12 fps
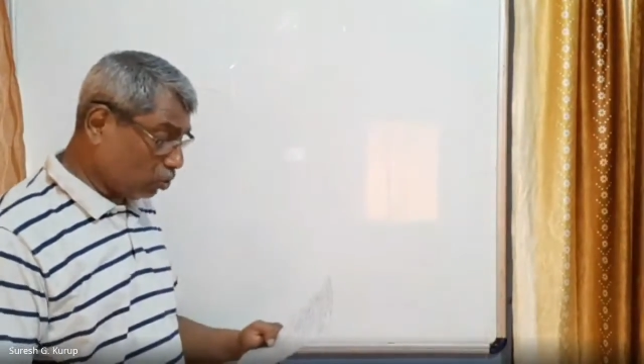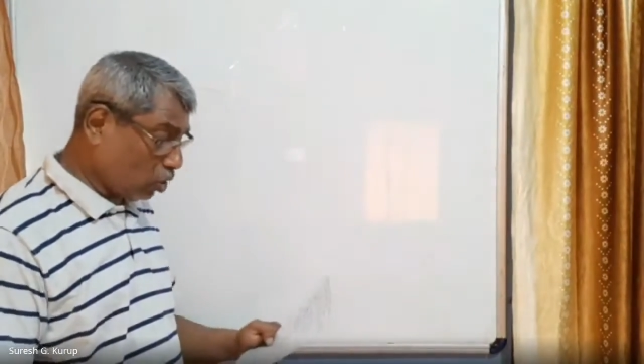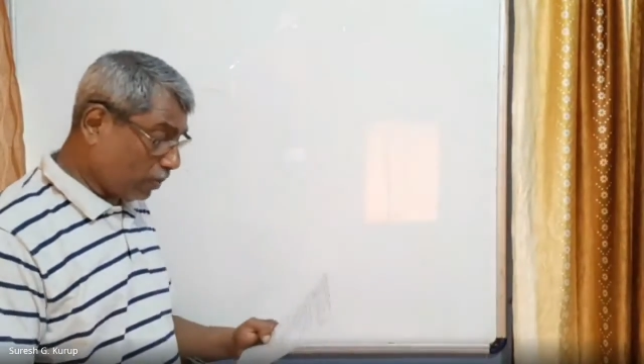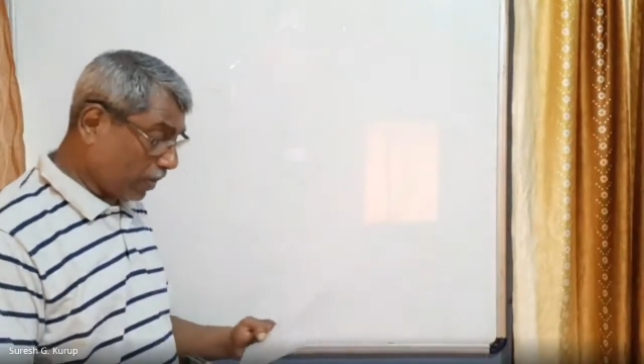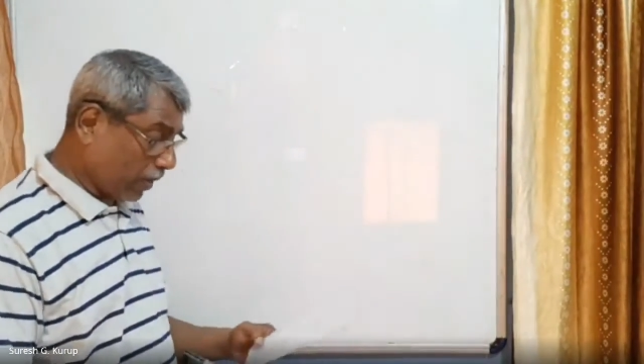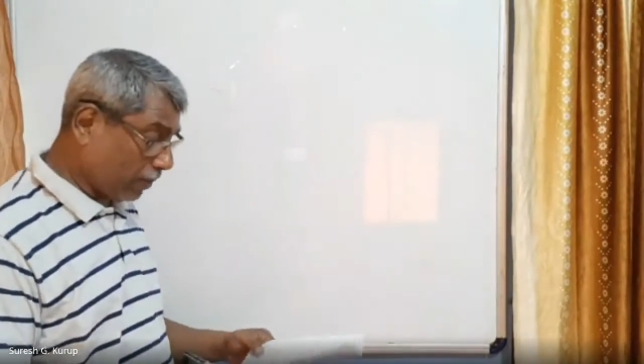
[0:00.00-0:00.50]

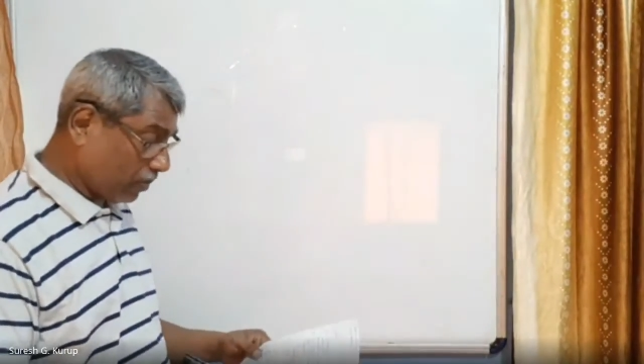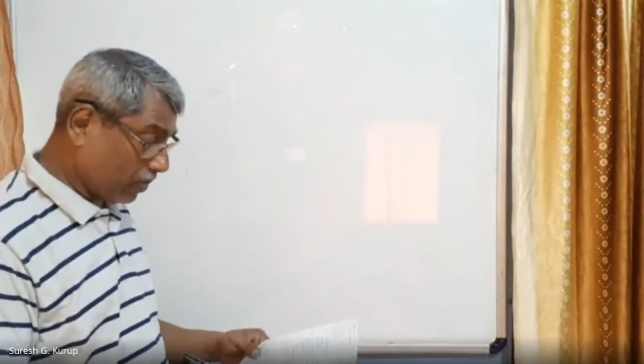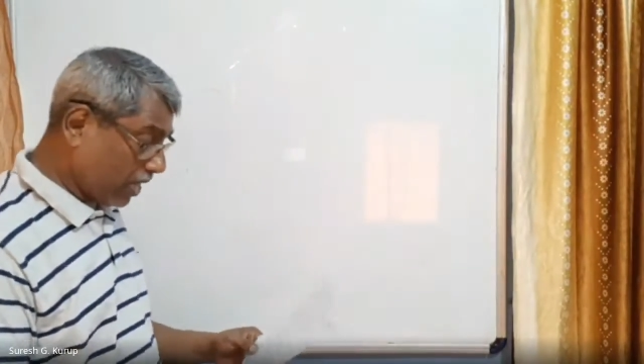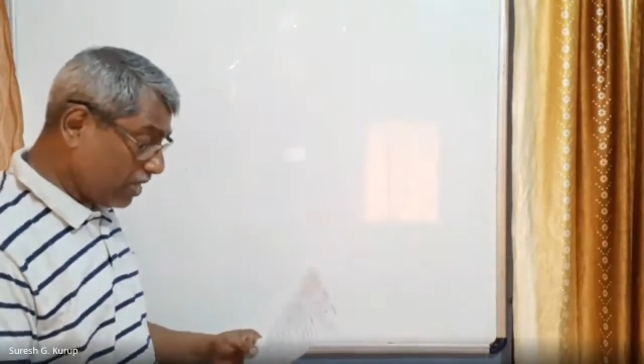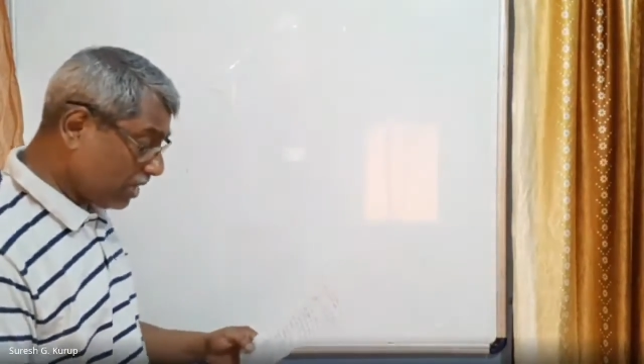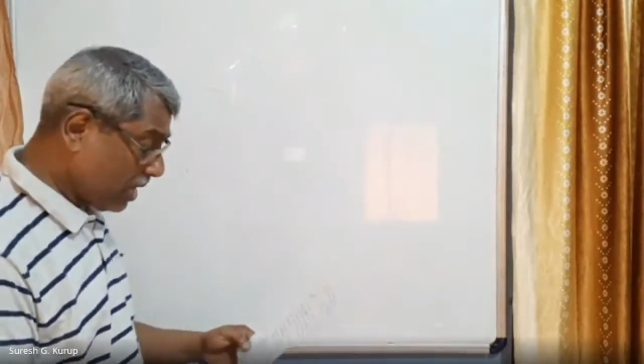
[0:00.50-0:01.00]
copy,
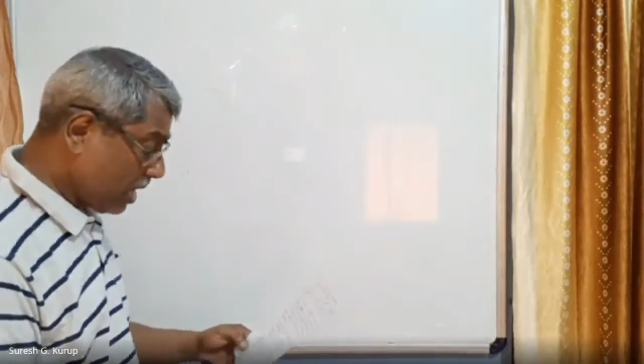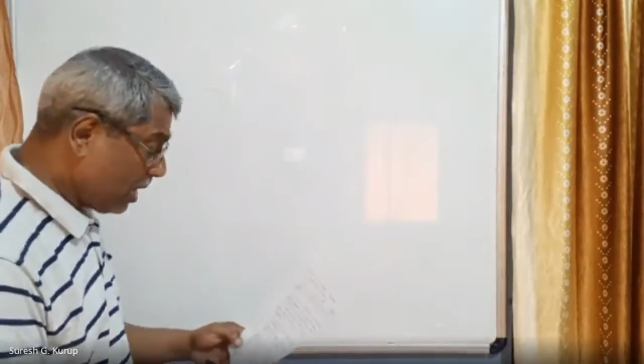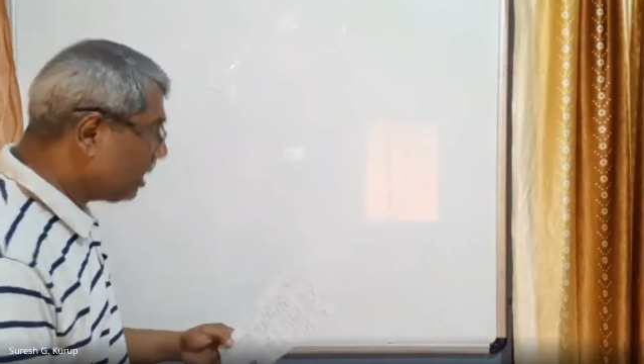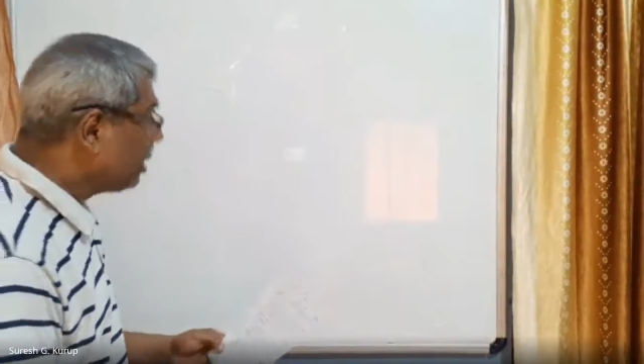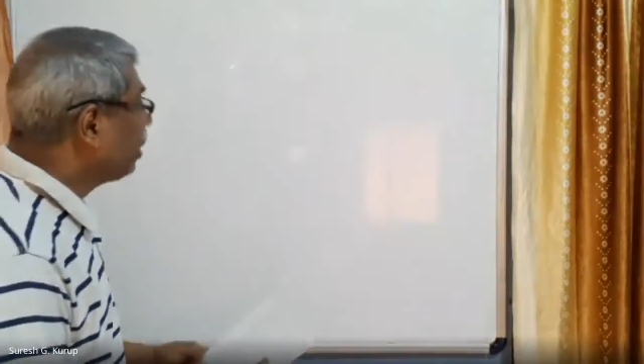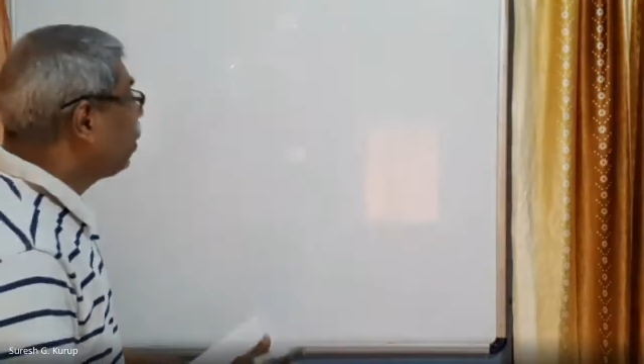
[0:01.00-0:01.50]
right?
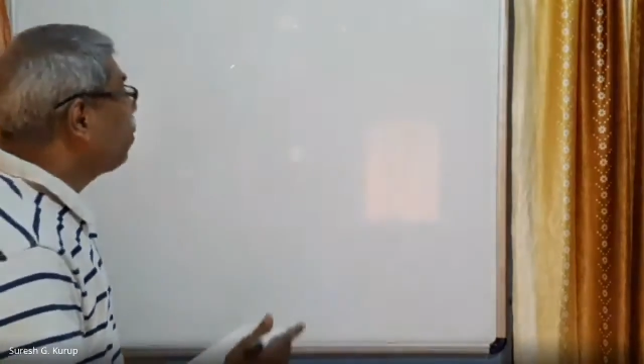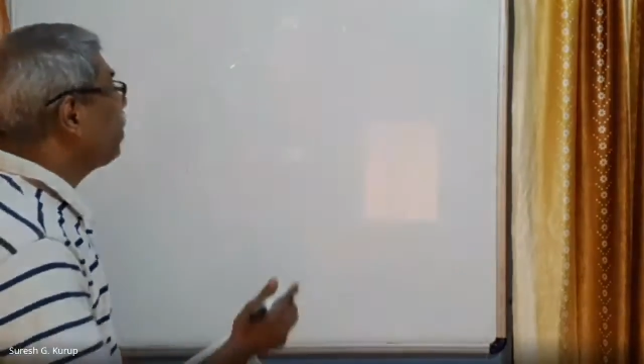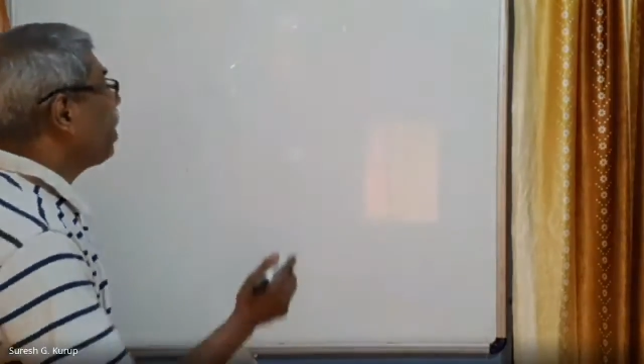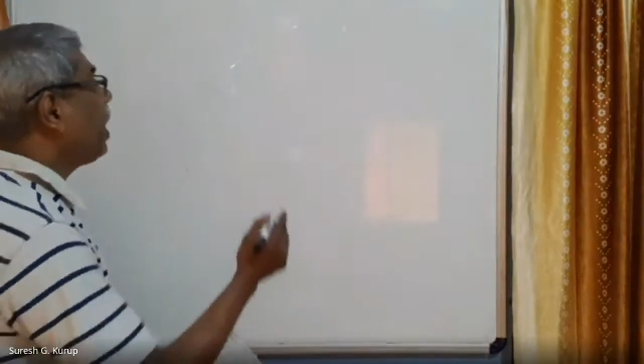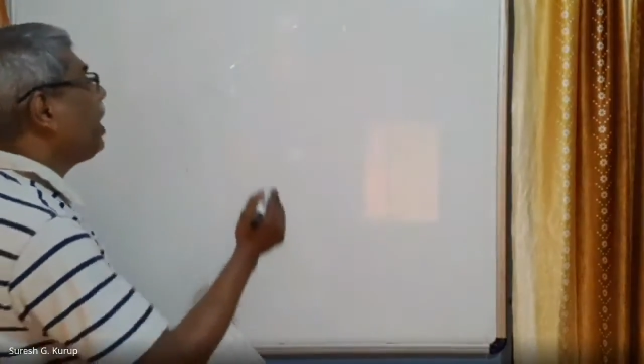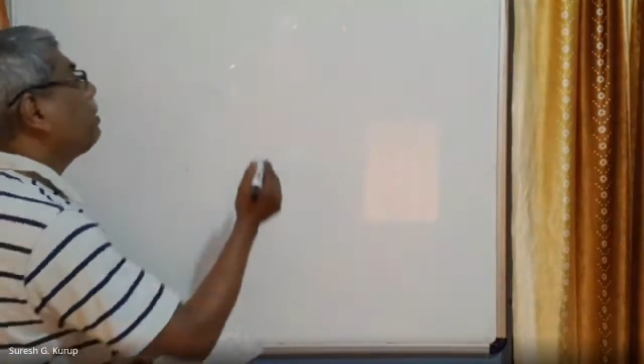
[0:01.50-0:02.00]
Now
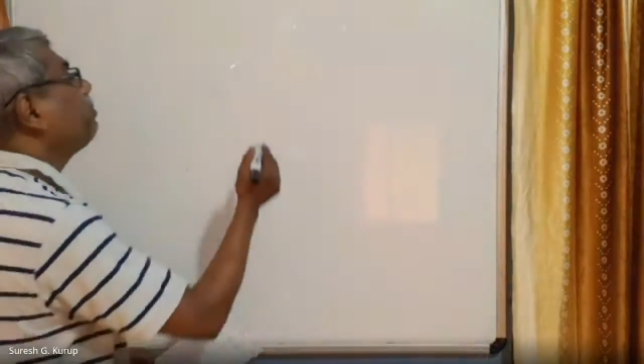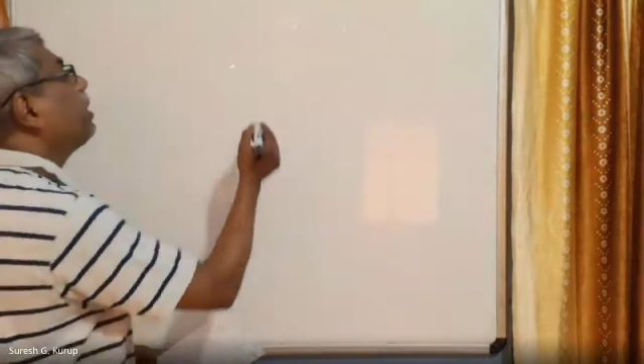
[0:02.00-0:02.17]
I am